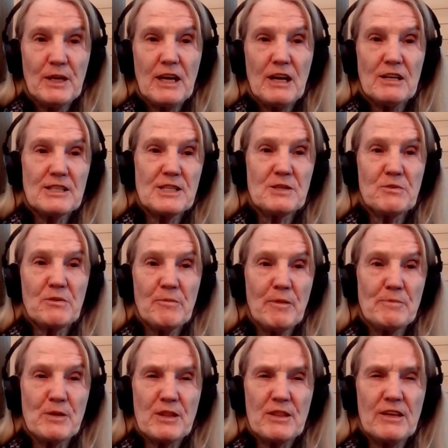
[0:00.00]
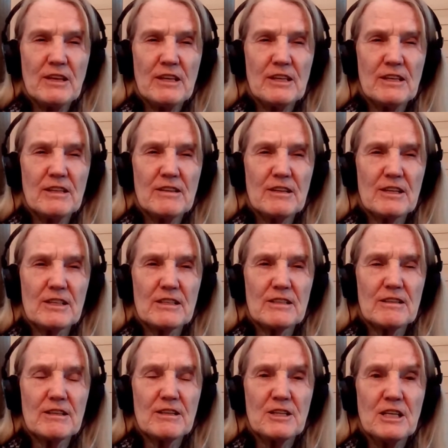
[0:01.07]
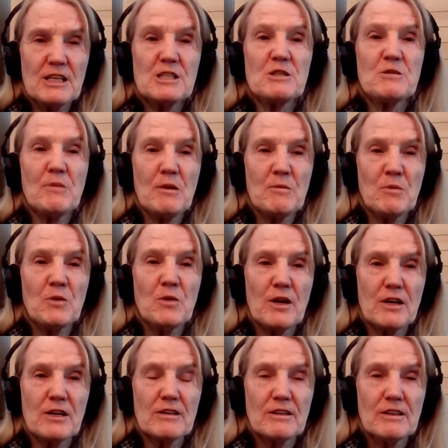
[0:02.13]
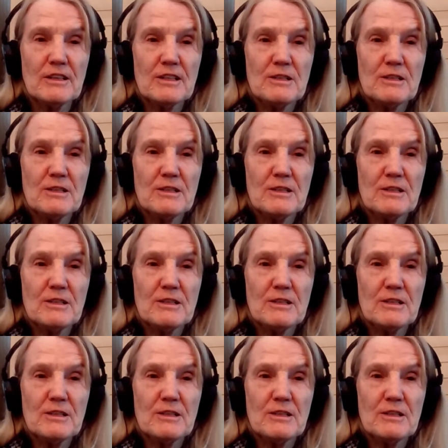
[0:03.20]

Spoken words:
but I also remember thinking there needs to be more